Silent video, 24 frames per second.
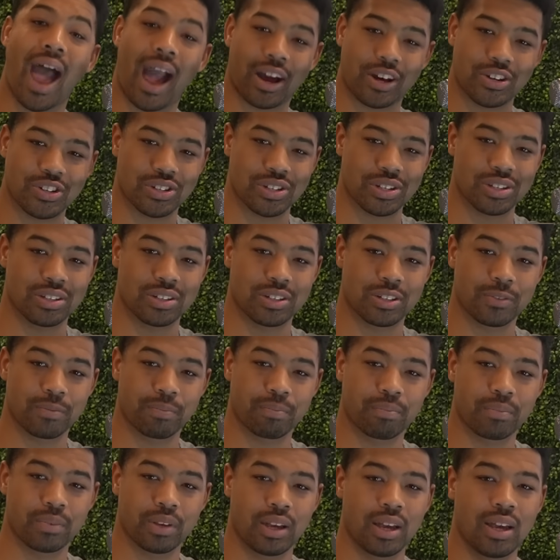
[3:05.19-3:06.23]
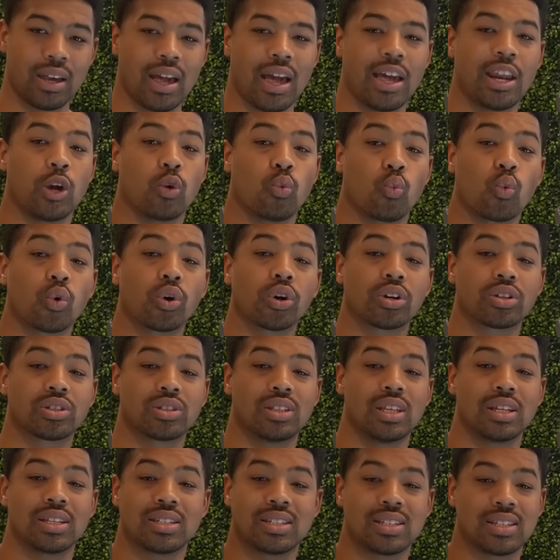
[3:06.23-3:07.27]
actions. And it works
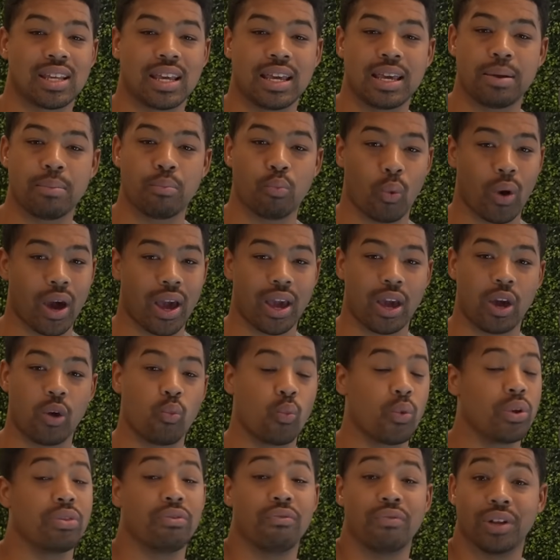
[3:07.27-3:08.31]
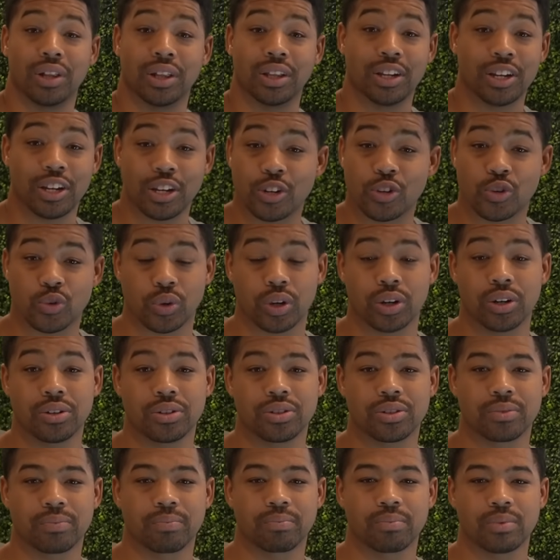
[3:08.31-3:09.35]
the same way with villain
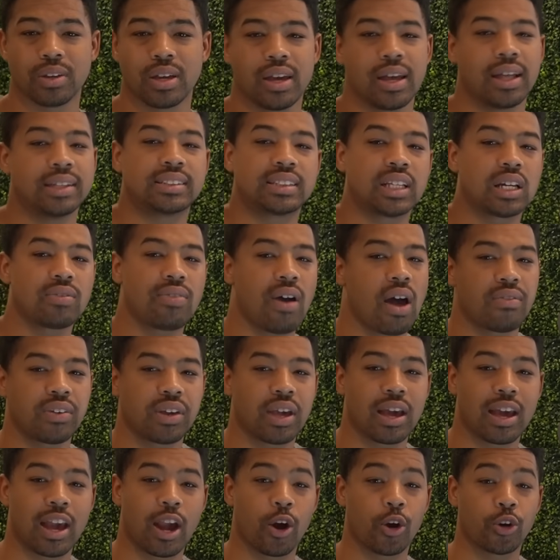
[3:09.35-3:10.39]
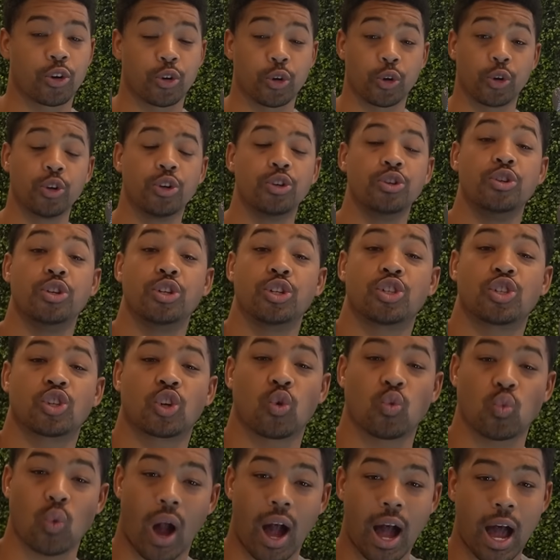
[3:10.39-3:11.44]
intros. Instead of having a character
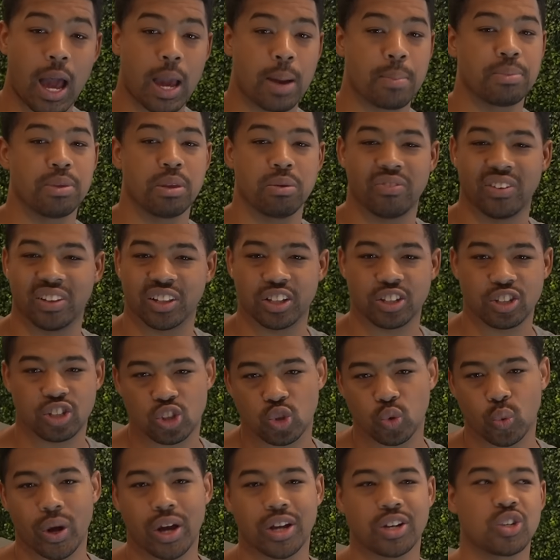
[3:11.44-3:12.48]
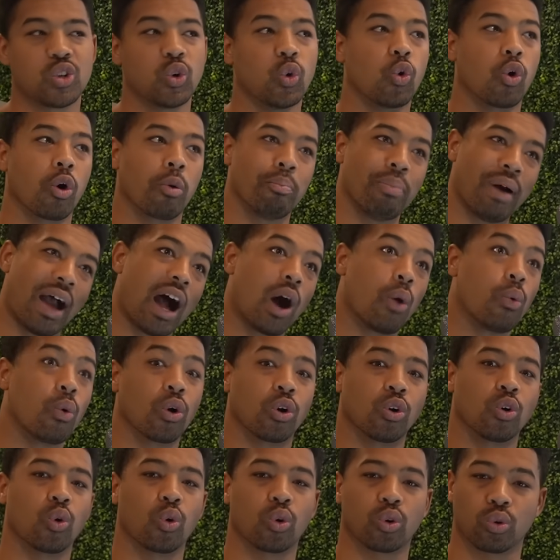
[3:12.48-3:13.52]
describe the villain's threat or
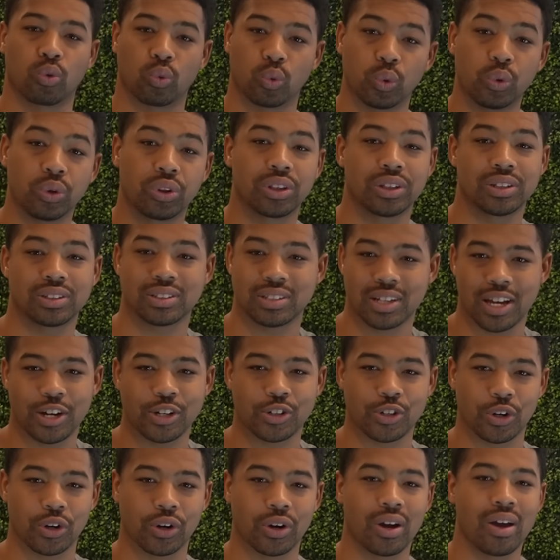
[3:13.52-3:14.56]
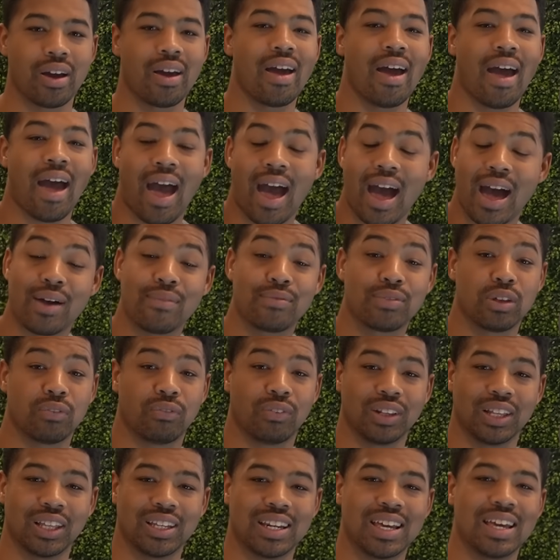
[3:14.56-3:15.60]
power or ruthless nature, have the
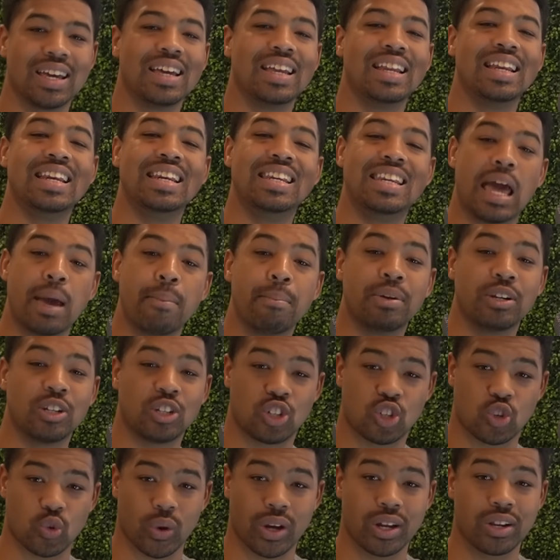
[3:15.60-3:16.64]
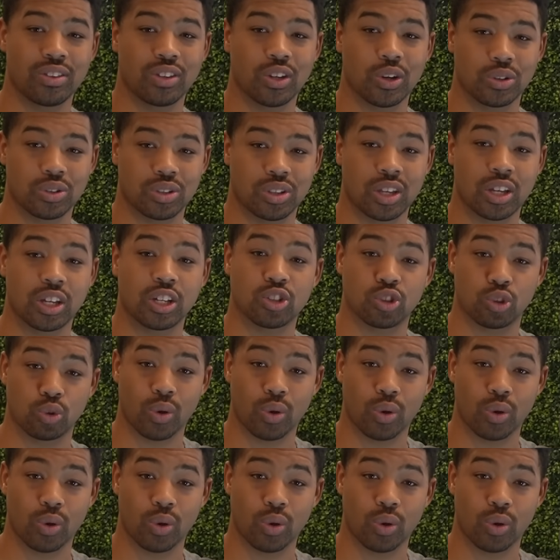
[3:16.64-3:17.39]
villain demonstrate those things